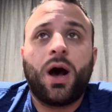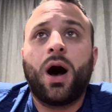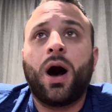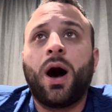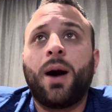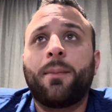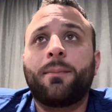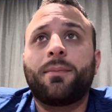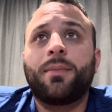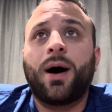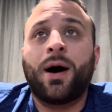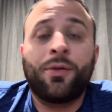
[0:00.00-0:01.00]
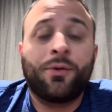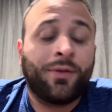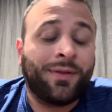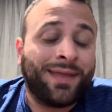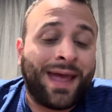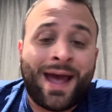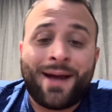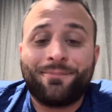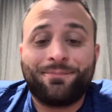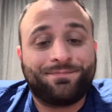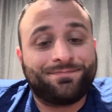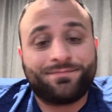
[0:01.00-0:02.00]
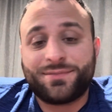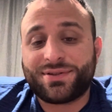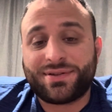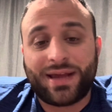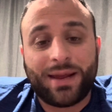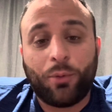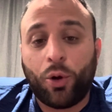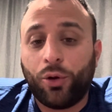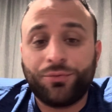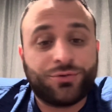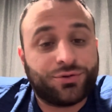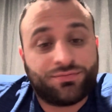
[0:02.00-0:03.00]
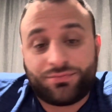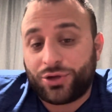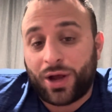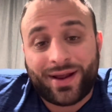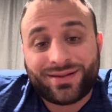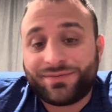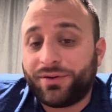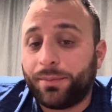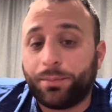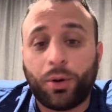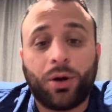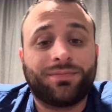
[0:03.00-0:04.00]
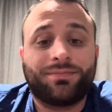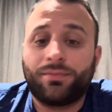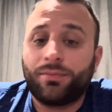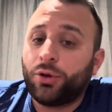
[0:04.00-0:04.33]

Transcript: Um, other than that, same old Giants football.